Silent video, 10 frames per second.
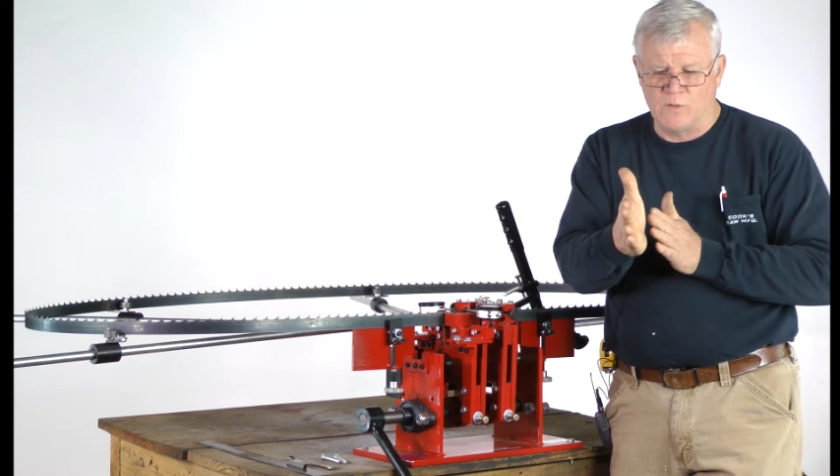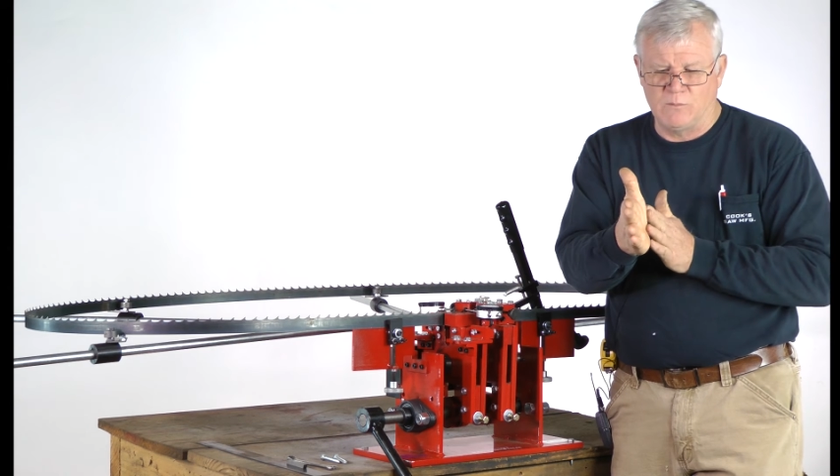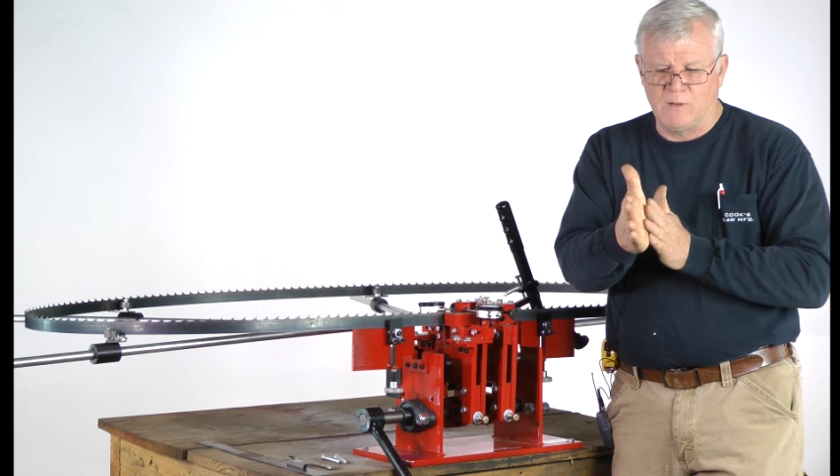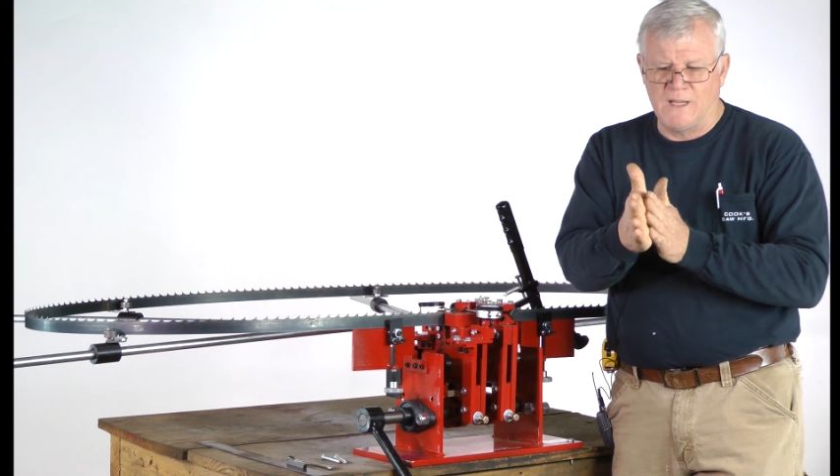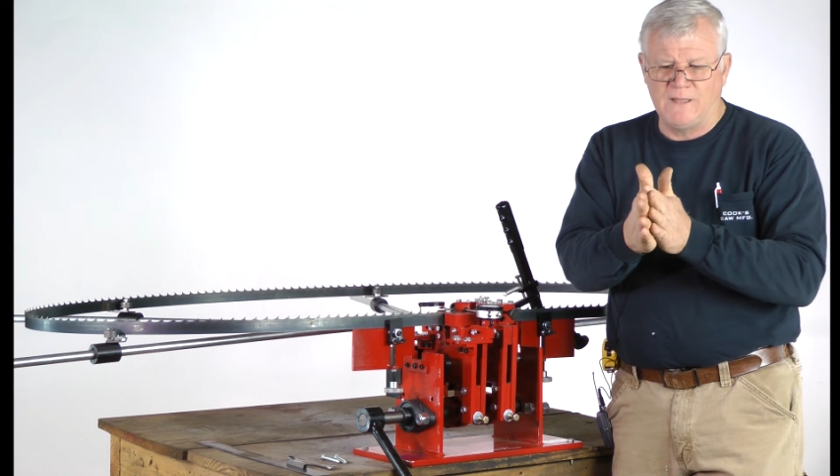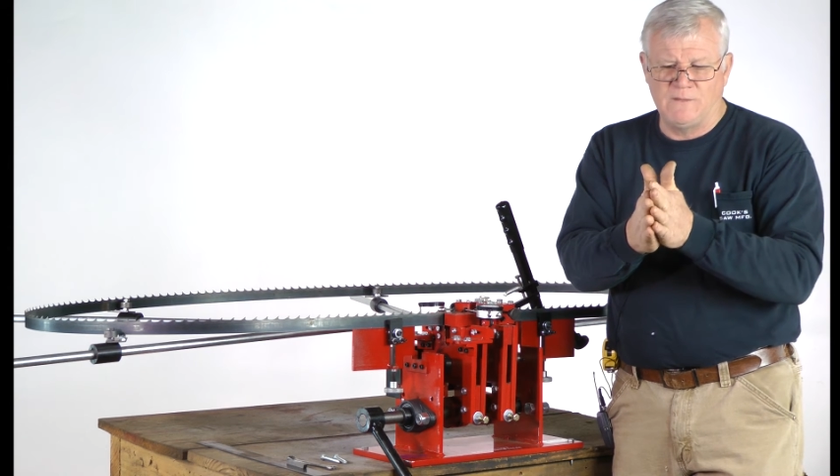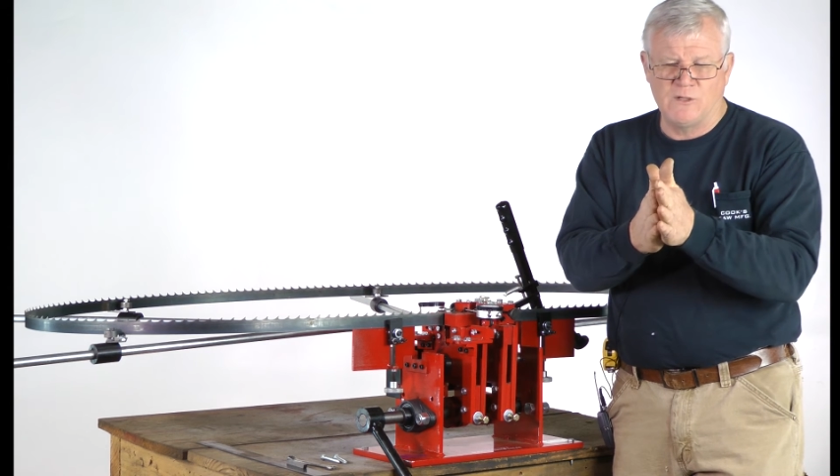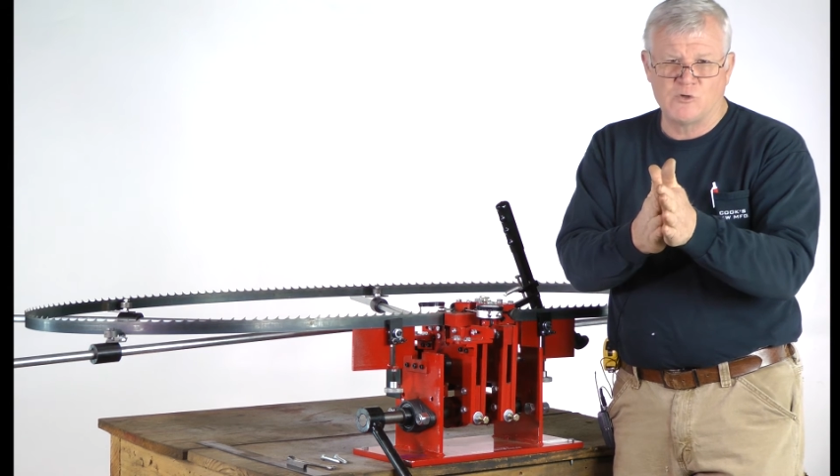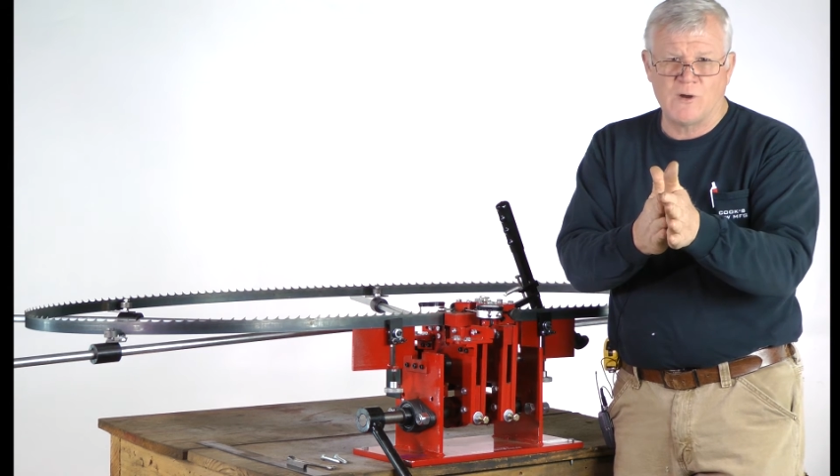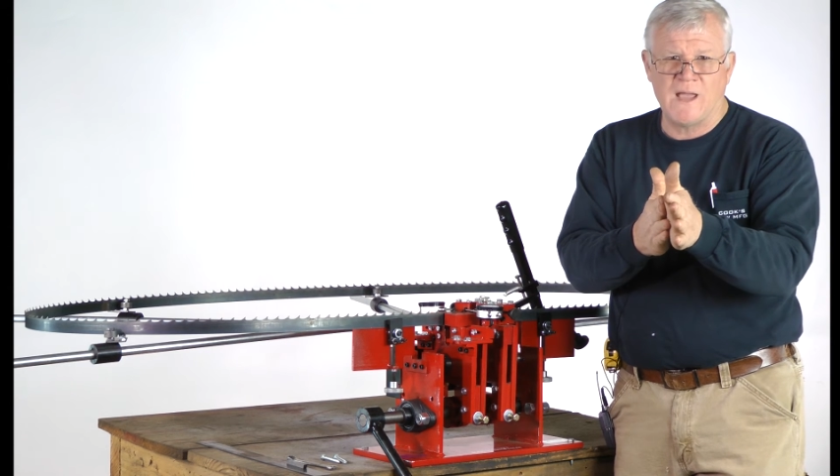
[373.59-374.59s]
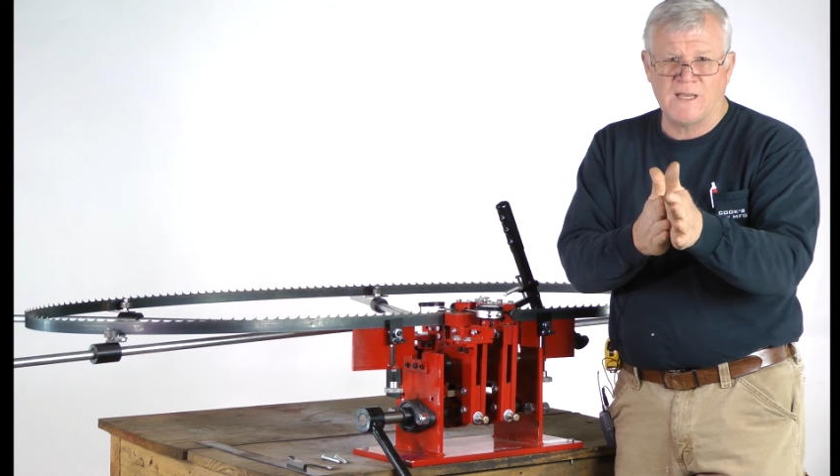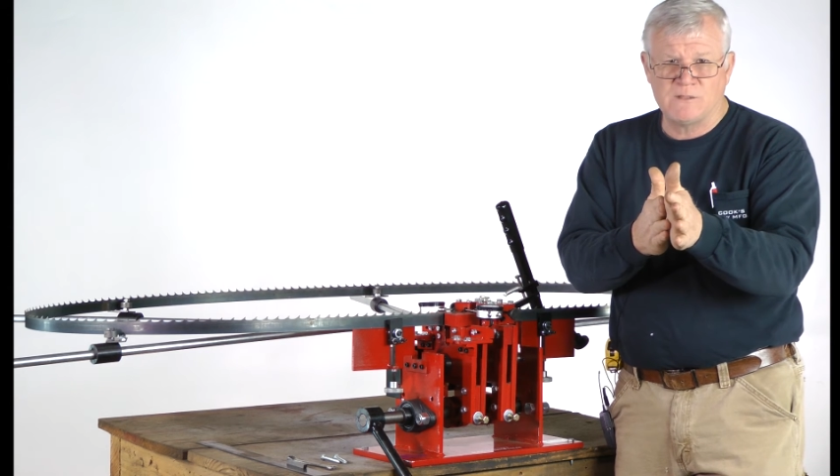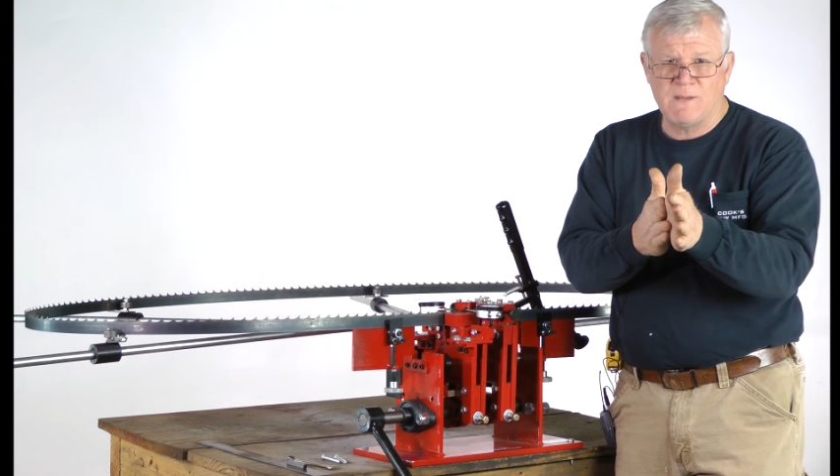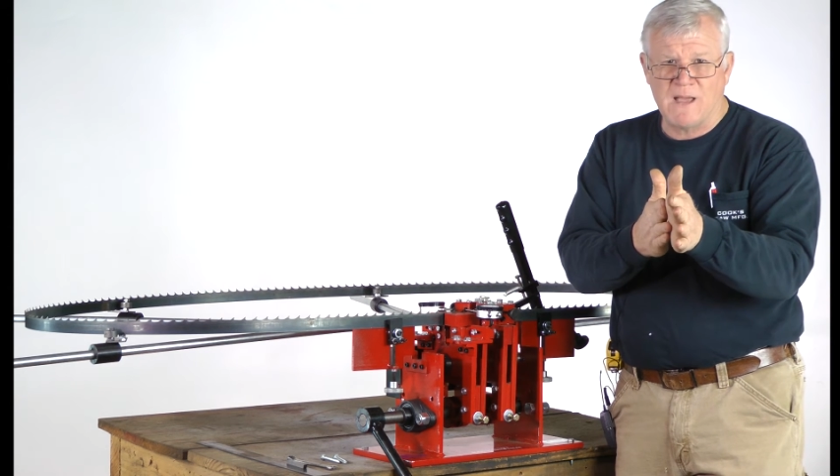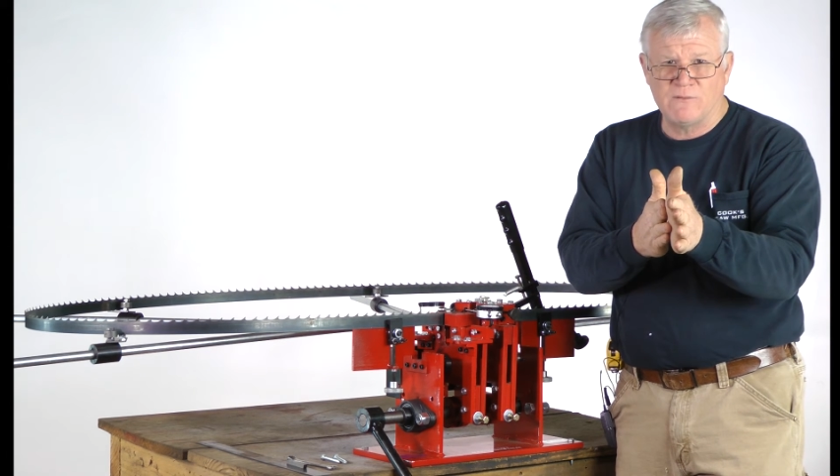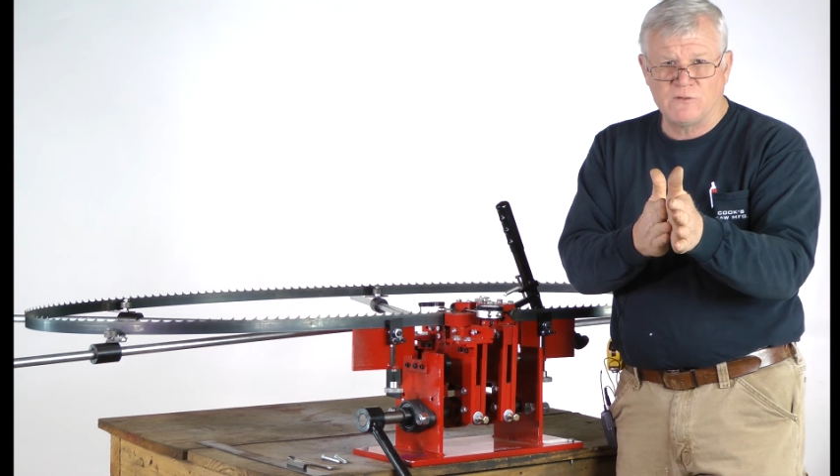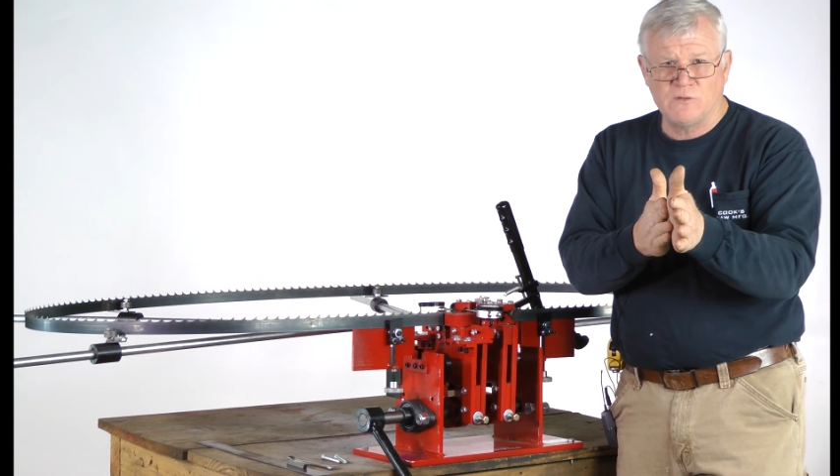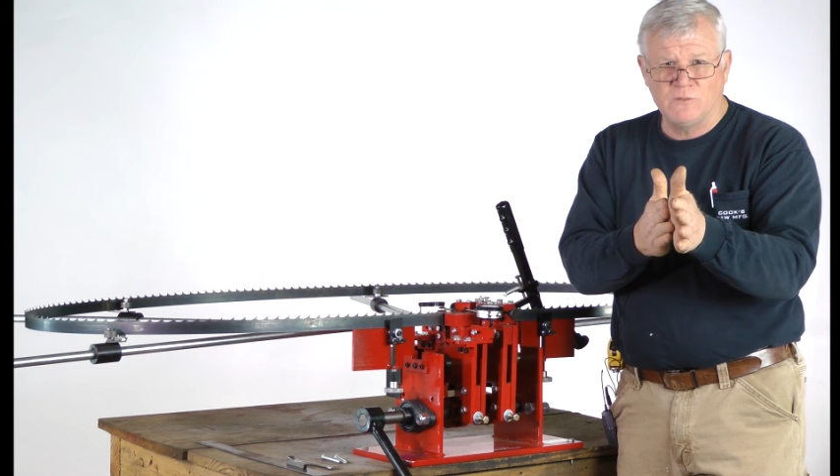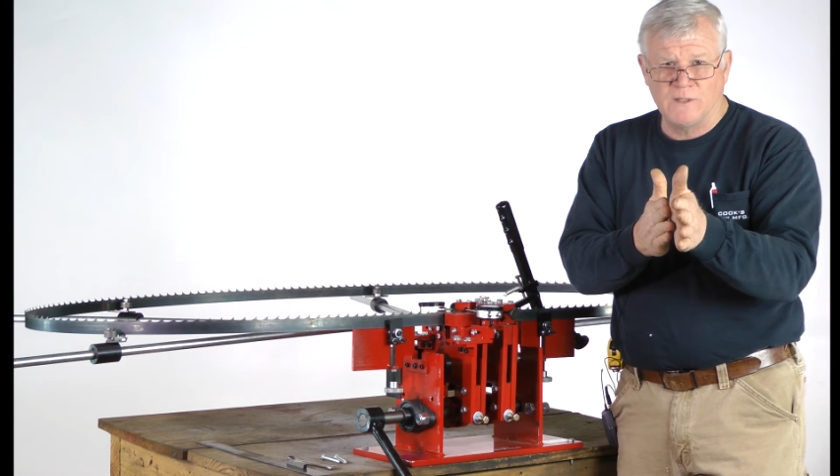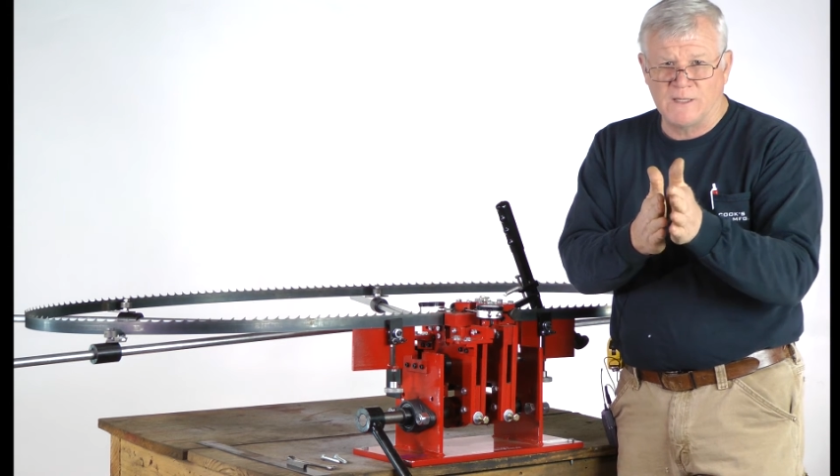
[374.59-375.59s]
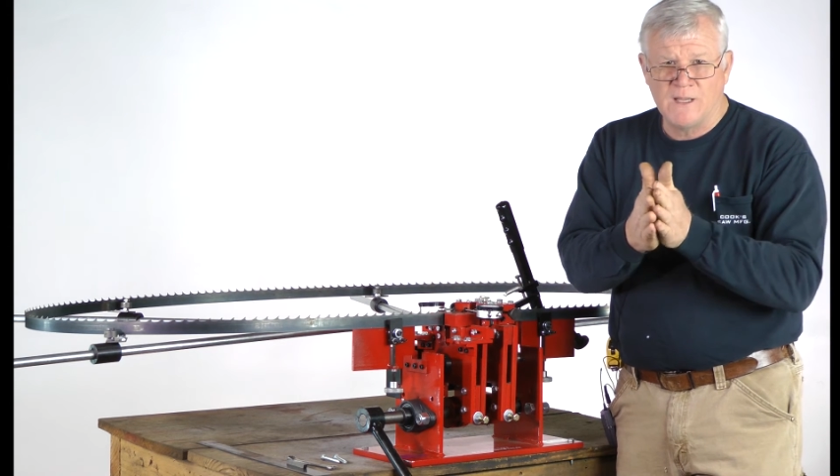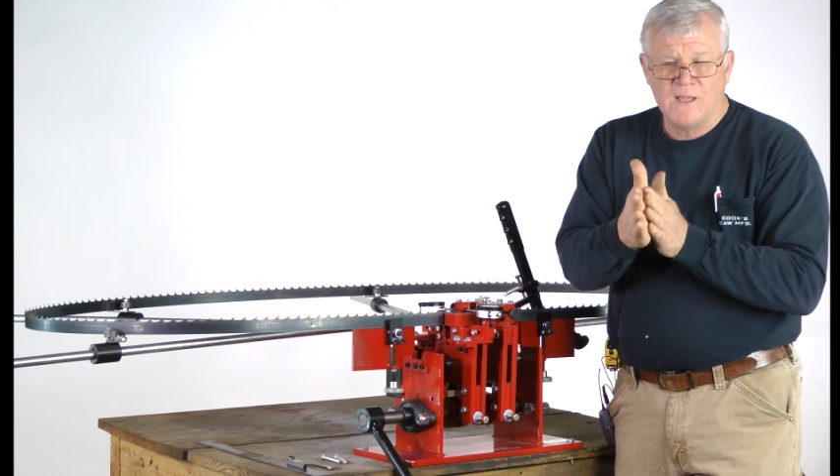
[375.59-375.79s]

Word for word: Well, the blade then drags by the tooling,